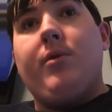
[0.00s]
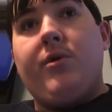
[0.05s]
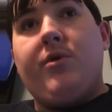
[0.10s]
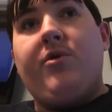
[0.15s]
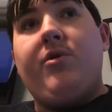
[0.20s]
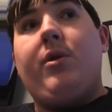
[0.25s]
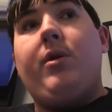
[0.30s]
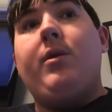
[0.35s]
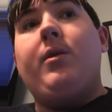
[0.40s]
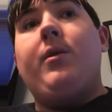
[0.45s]

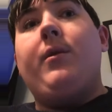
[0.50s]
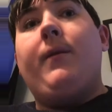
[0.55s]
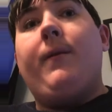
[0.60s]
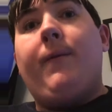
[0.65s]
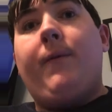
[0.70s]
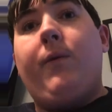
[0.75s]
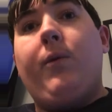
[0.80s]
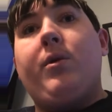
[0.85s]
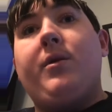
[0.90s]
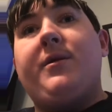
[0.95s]
John
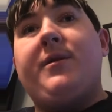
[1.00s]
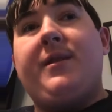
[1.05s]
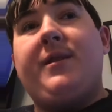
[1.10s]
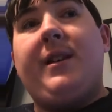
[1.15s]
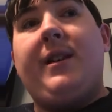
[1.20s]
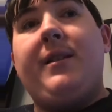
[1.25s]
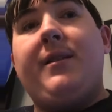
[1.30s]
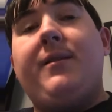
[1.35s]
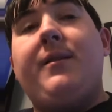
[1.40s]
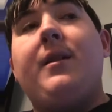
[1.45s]
4
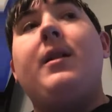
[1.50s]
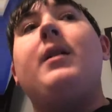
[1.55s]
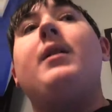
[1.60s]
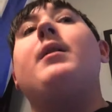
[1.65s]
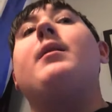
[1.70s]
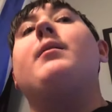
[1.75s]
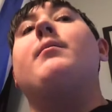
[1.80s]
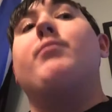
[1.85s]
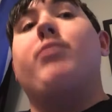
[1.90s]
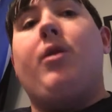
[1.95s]
says,
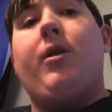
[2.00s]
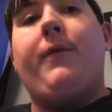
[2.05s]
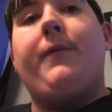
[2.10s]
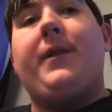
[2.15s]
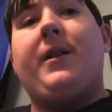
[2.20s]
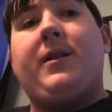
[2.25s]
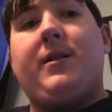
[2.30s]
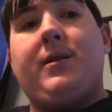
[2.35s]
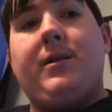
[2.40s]
perfect